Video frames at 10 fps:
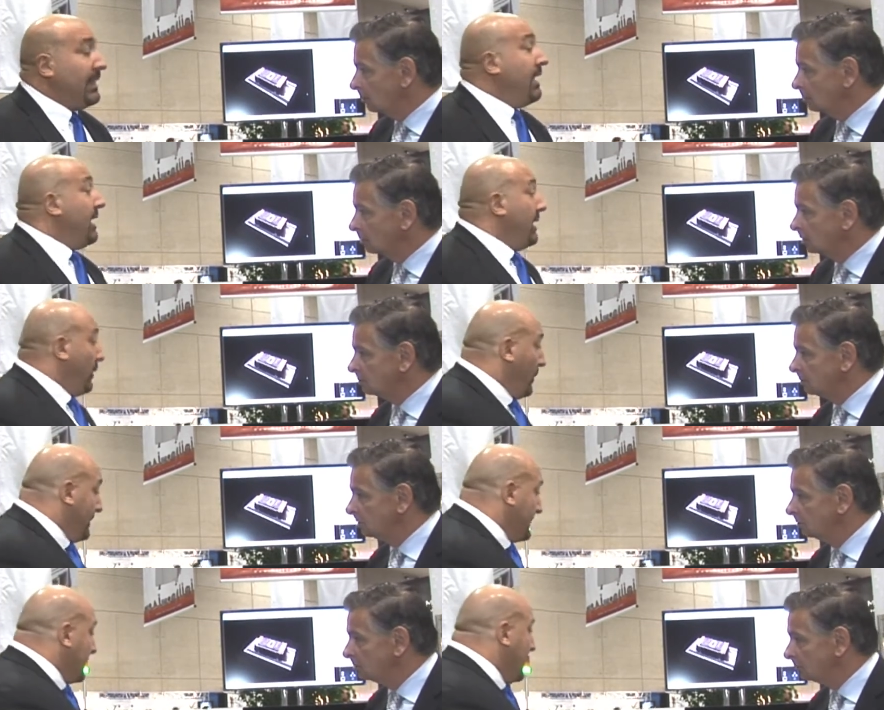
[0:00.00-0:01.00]
Speaker 1: on, on this machine? With
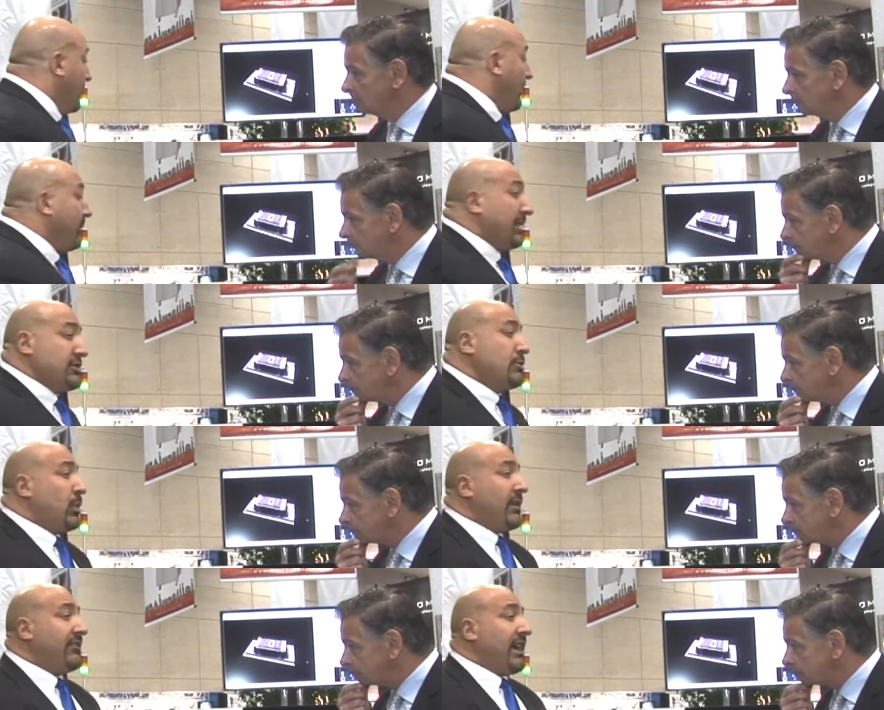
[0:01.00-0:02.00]
this guy here, we have about two
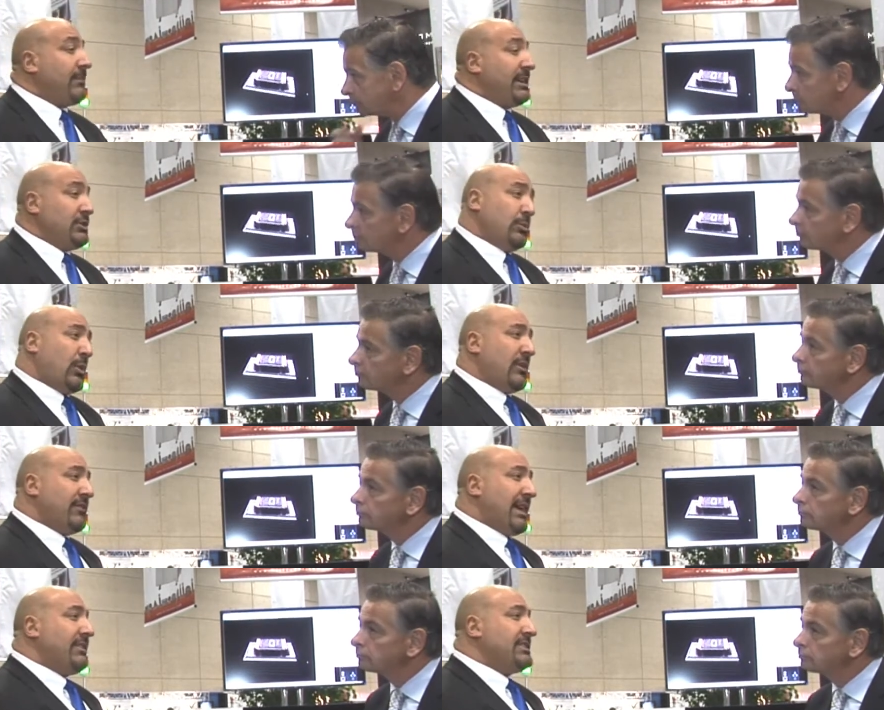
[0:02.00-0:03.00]
point five by two point
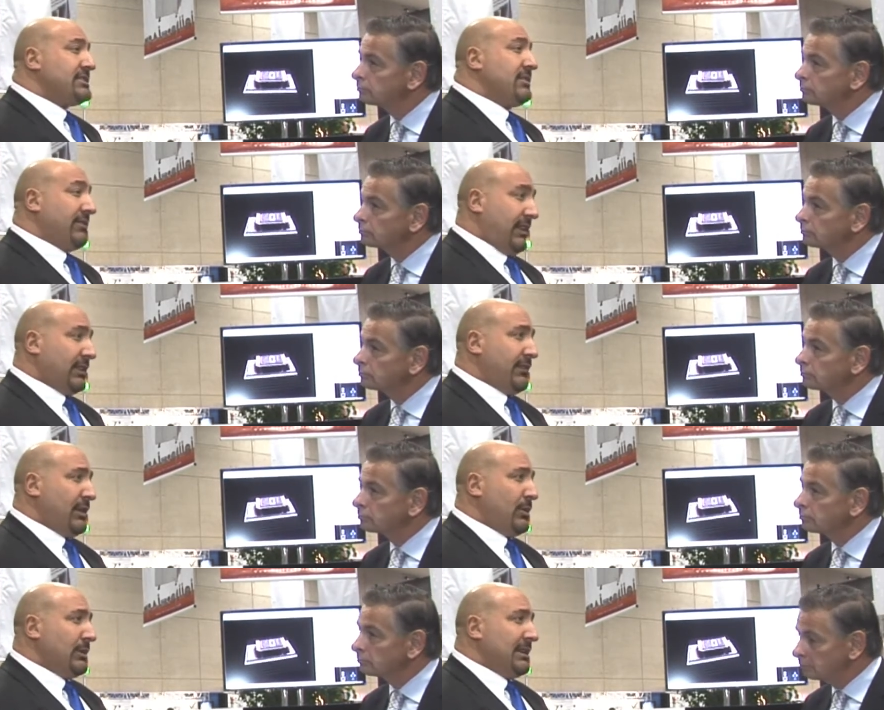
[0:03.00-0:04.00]
five inch field of
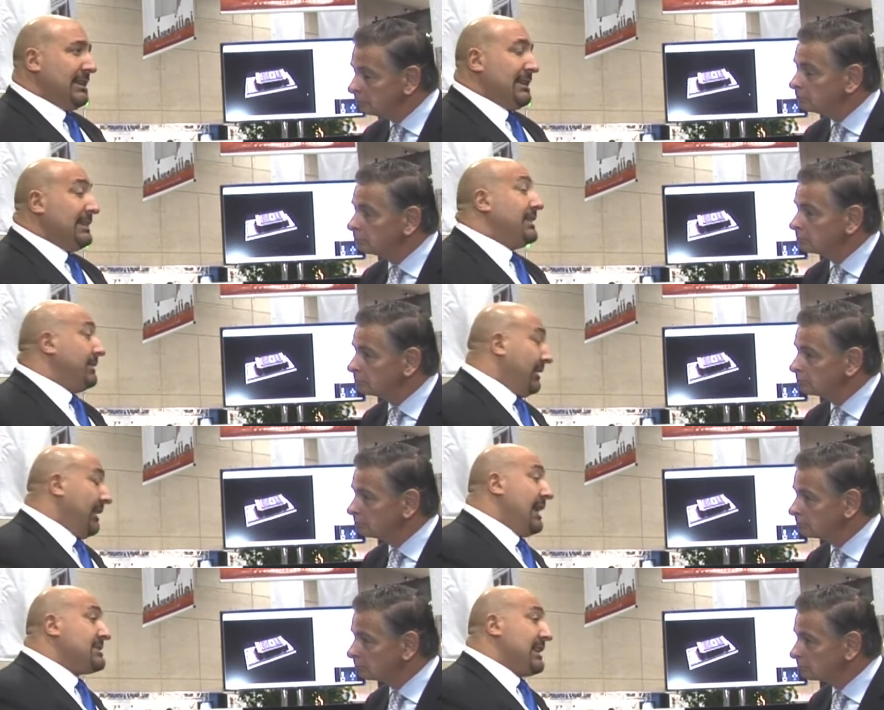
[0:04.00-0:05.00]
view. Mm-hmm. the, the
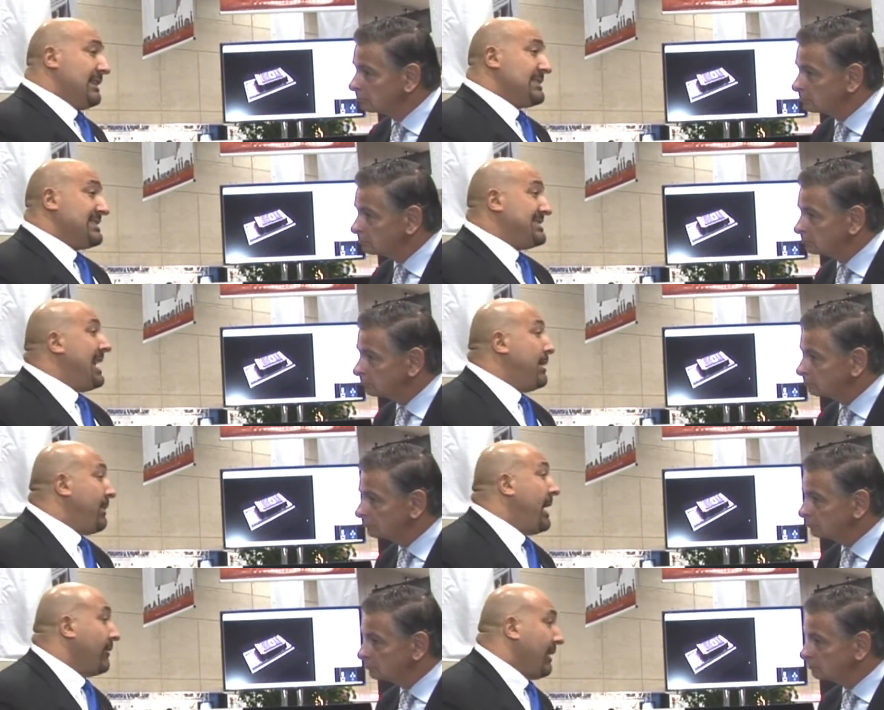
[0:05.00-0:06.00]
lens on this is ten
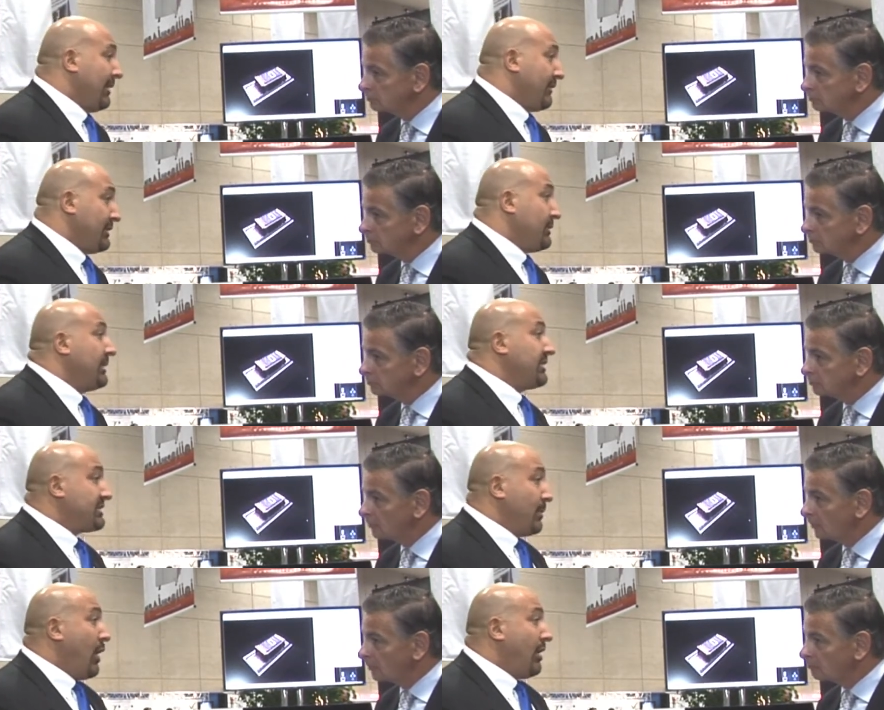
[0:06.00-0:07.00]
micron for doing
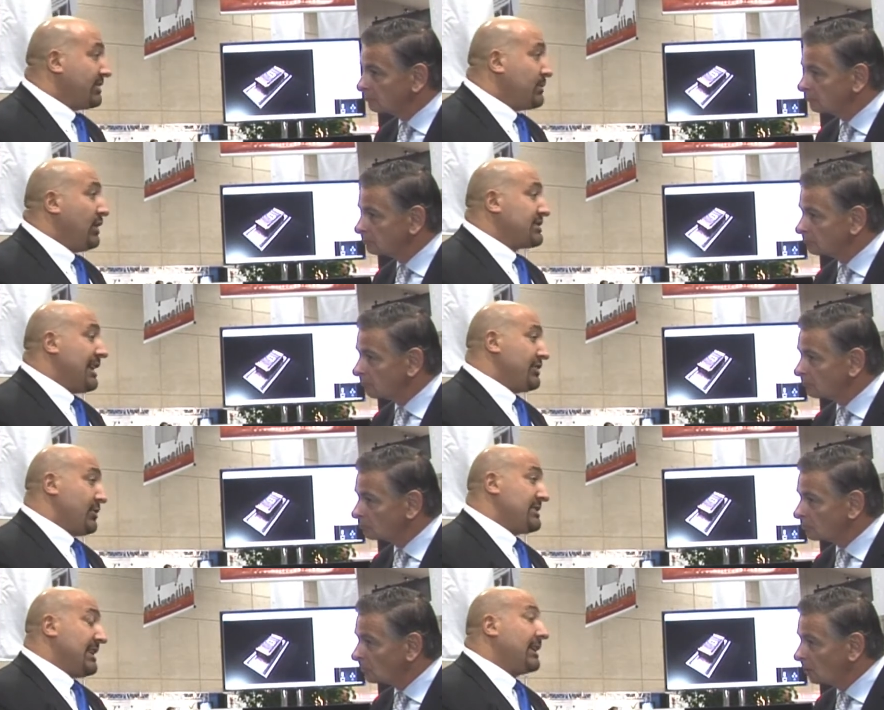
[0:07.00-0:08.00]
small, small solder
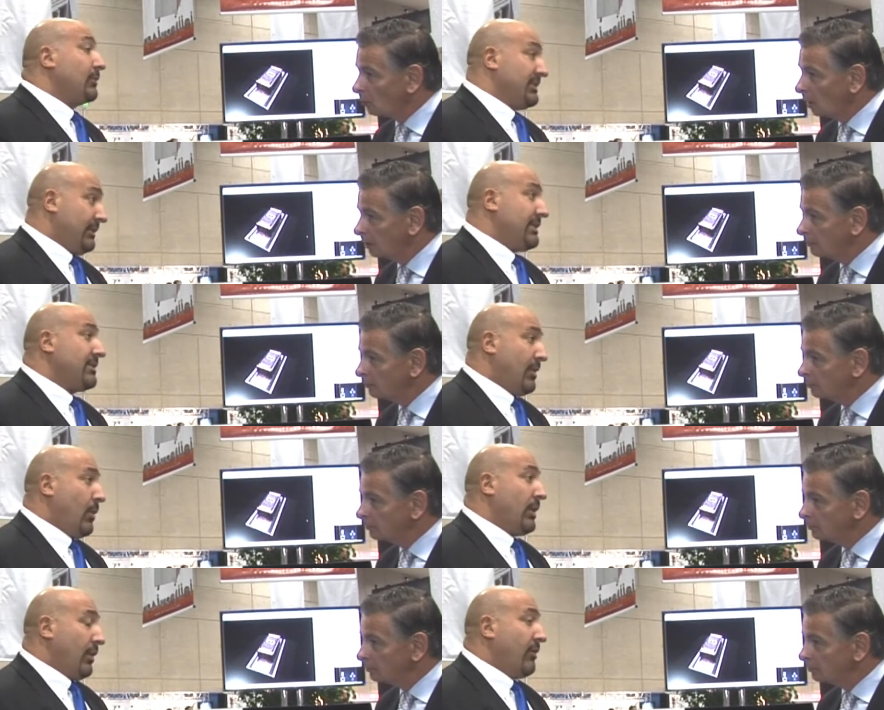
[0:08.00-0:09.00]
joints like with, right. with oh
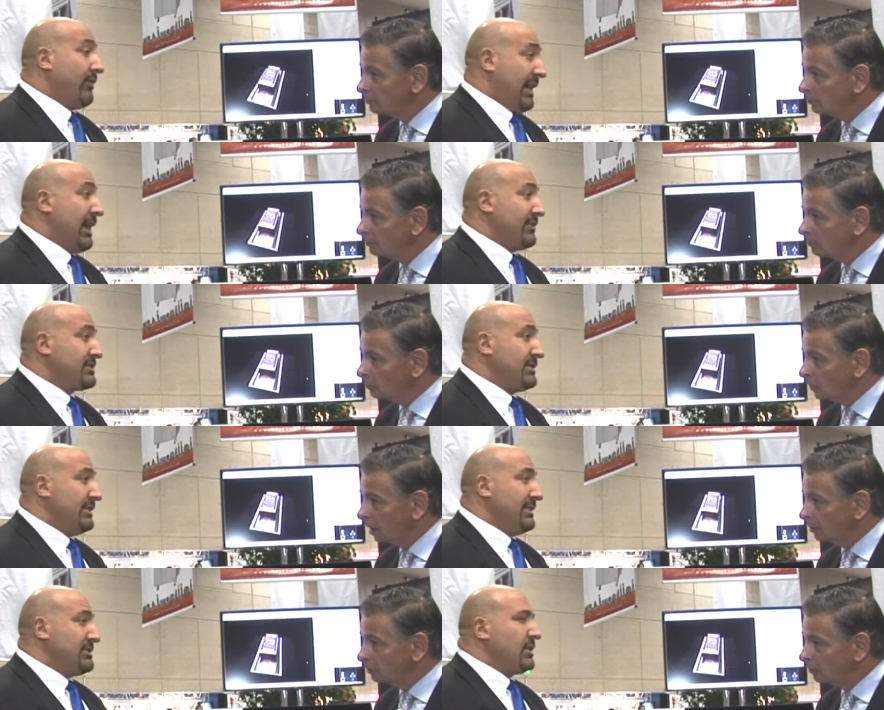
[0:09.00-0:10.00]
one oh oh fives.
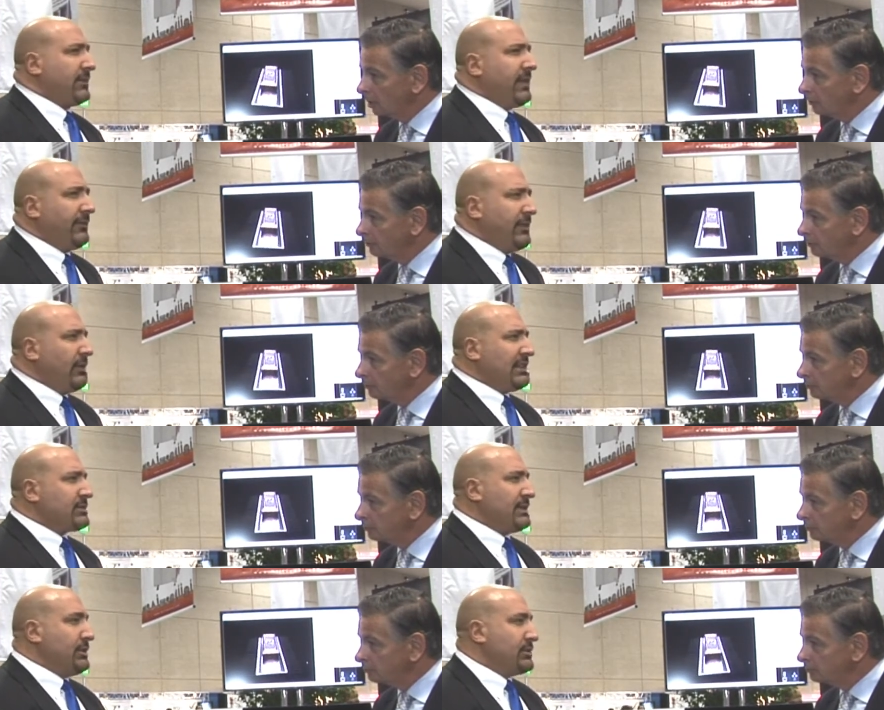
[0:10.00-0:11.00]
Right. So the right. field of view gets
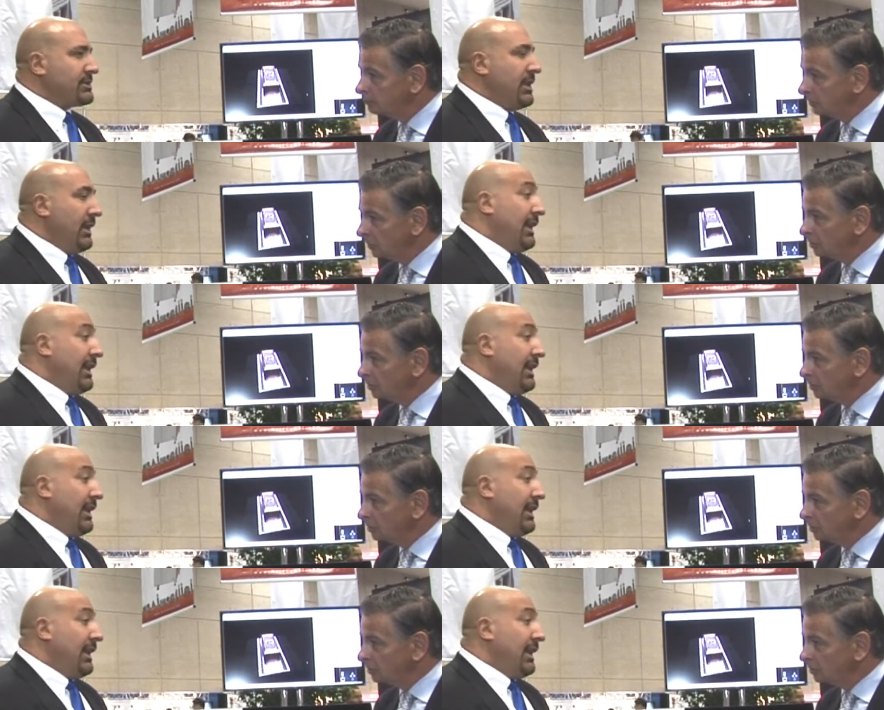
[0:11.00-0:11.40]
reduced.